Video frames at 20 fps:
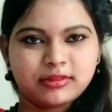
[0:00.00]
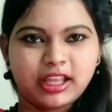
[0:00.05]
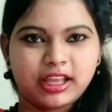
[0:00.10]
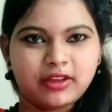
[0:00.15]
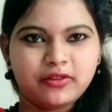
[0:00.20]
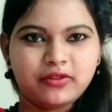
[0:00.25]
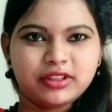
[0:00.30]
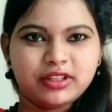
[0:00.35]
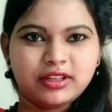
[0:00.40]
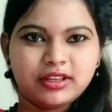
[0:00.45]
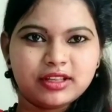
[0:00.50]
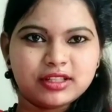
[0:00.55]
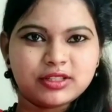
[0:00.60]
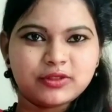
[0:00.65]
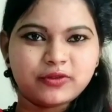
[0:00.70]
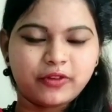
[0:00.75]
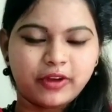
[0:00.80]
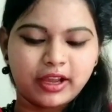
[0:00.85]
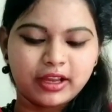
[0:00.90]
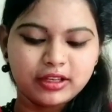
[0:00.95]
Everything is
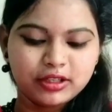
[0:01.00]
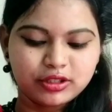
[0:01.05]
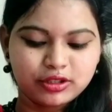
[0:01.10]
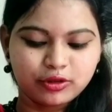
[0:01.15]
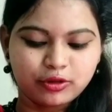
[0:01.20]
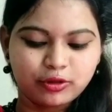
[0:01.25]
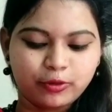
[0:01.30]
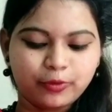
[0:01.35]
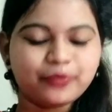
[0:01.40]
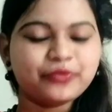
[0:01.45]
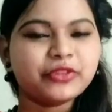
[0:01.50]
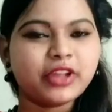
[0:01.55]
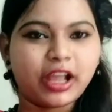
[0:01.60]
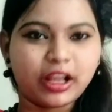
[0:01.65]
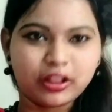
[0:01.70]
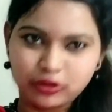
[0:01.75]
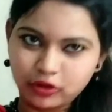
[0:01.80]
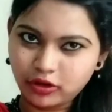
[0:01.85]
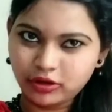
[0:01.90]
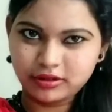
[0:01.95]
fine. So
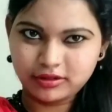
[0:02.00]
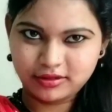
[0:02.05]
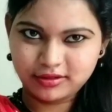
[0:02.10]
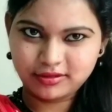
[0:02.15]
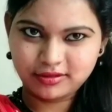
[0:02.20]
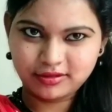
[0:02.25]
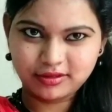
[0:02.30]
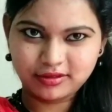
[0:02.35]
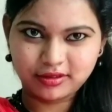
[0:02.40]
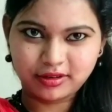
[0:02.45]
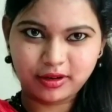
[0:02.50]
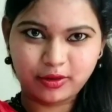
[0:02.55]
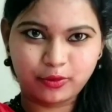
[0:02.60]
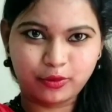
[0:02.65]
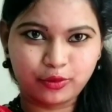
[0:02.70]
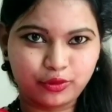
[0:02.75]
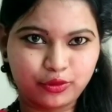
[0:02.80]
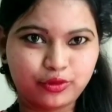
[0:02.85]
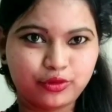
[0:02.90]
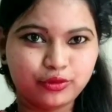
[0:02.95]
I thought I
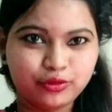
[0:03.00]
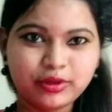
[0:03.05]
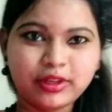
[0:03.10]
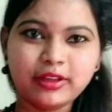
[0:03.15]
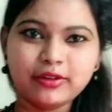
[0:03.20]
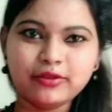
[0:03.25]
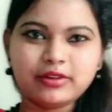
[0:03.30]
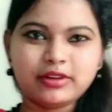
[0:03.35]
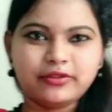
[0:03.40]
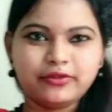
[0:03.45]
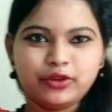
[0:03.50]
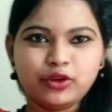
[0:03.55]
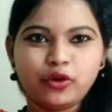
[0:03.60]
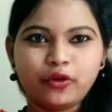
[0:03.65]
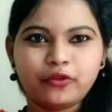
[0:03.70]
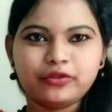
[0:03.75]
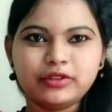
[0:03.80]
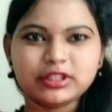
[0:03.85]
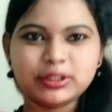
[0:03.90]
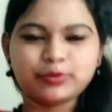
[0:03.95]
want to give review
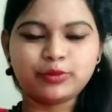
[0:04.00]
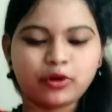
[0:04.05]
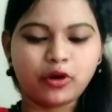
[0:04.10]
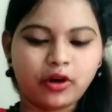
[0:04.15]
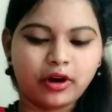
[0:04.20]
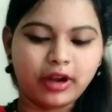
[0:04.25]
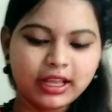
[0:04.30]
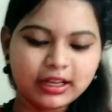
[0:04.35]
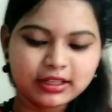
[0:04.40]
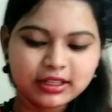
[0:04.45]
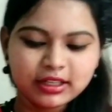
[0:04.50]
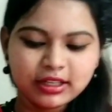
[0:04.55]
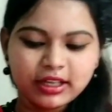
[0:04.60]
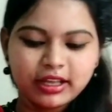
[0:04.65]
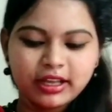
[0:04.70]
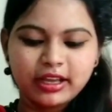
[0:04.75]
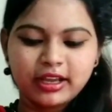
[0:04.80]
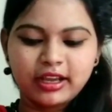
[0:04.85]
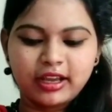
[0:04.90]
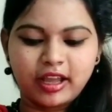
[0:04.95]
of this product.
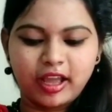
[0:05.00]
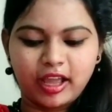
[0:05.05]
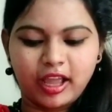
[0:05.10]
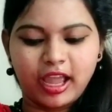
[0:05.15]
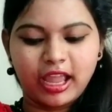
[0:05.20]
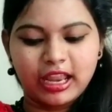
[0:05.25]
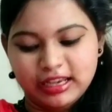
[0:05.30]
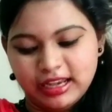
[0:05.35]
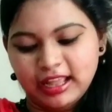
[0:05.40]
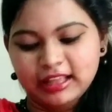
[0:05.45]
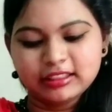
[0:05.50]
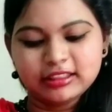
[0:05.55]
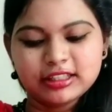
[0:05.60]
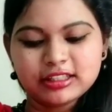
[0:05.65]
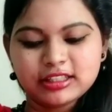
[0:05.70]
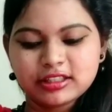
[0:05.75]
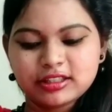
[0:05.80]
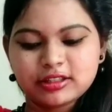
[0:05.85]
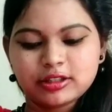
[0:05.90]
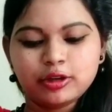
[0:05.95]
I like
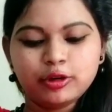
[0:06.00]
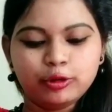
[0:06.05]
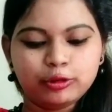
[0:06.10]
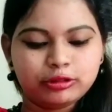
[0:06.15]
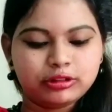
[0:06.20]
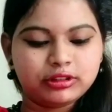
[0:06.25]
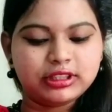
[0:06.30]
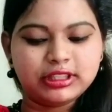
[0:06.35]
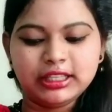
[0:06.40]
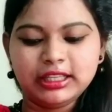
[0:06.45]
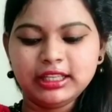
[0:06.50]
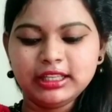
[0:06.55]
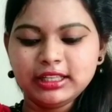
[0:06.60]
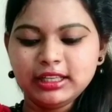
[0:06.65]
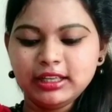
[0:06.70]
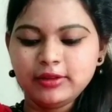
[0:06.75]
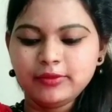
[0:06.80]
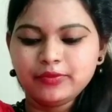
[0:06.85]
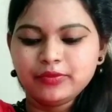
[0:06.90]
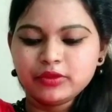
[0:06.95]
this kurti.
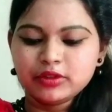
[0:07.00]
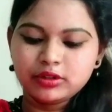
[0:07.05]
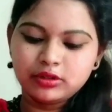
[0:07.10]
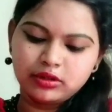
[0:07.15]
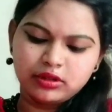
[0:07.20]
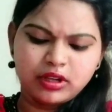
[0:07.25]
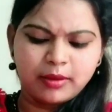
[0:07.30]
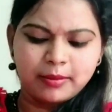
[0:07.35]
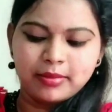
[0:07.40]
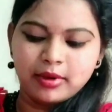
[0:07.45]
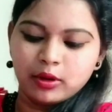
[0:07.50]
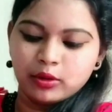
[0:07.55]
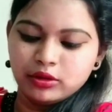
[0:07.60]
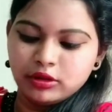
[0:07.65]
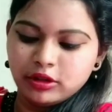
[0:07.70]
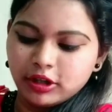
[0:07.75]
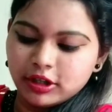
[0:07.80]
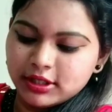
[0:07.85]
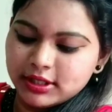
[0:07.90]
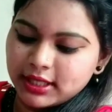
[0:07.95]
So yeah, both
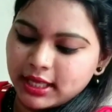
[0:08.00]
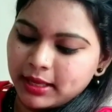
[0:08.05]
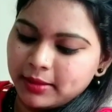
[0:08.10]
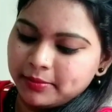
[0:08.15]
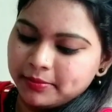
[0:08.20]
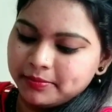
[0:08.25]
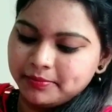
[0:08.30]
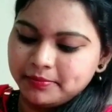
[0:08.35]
are same.